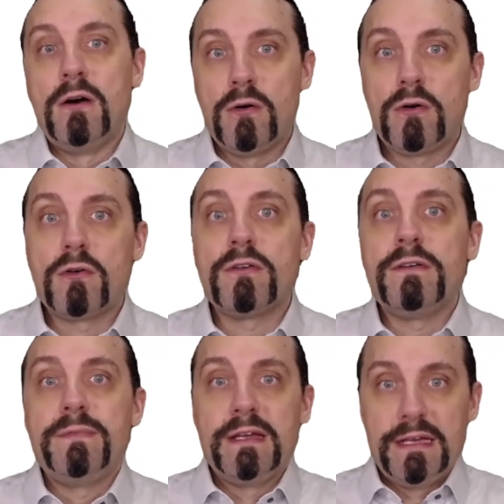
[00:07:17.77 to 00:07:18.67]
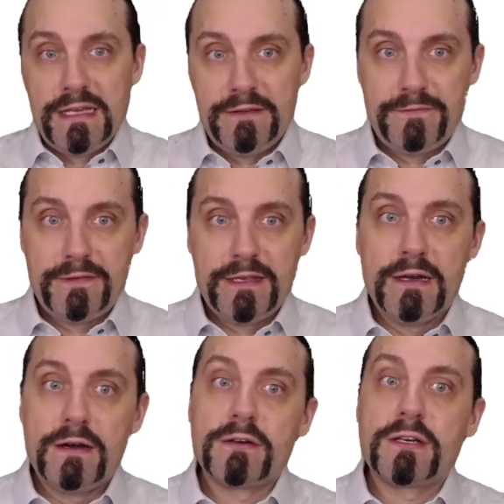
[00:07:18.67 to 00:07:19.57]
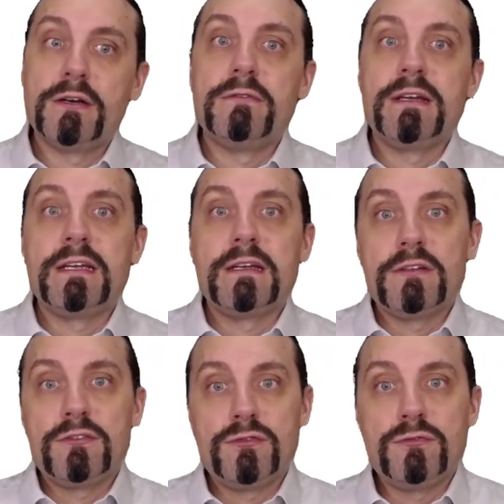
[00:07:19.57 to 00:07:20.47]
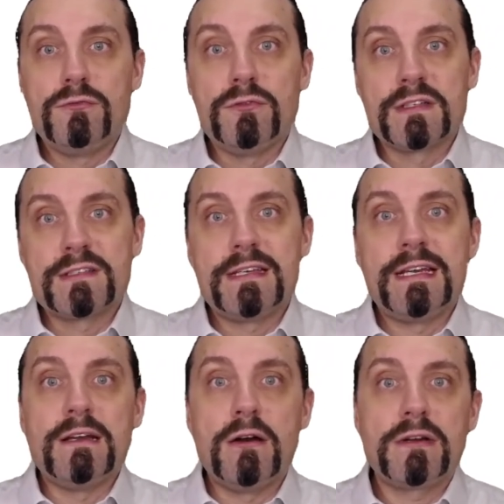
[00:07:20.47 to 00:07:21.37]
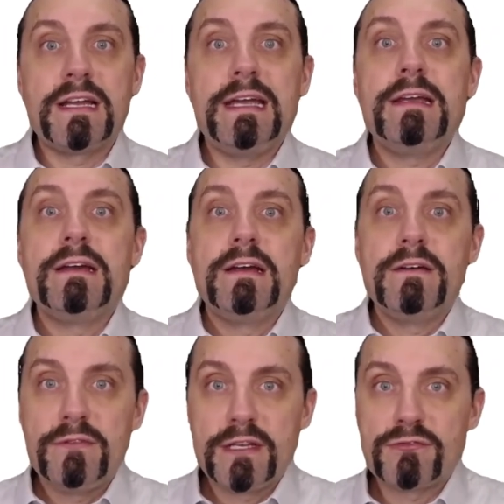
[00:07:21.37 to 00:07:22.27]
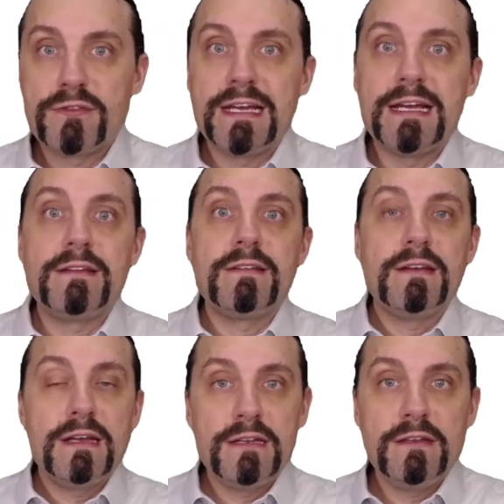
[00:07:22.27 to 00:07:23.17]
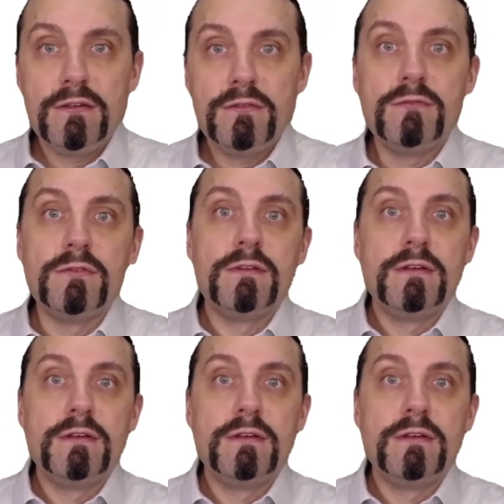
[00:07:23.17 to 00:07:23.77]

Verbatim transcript: or if we are going to say, okay, we create a new